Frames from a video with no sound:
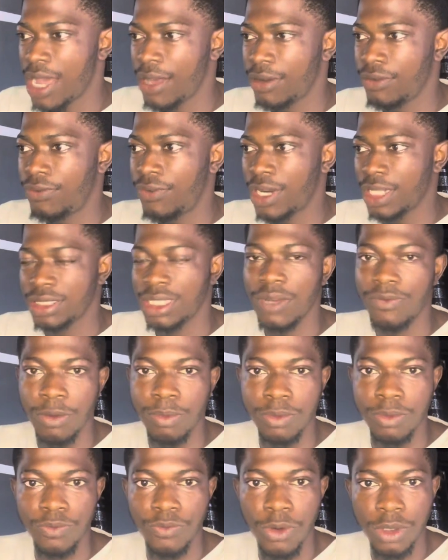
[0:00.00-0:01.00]
and faster
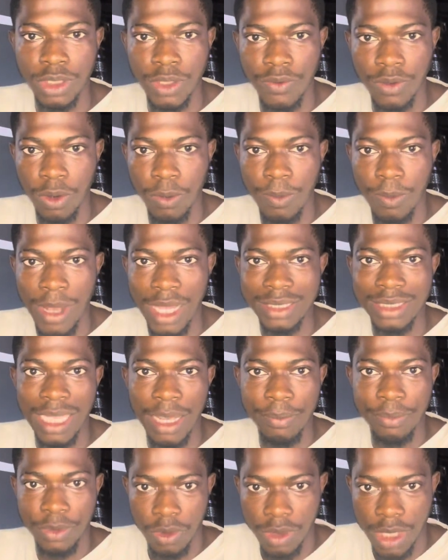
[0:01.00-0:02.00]
for developers
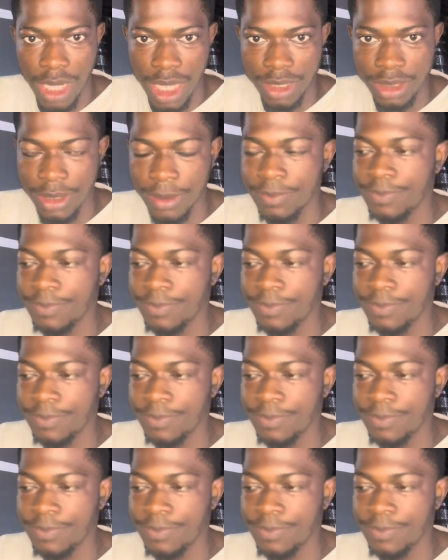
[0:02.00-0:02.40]
and builders.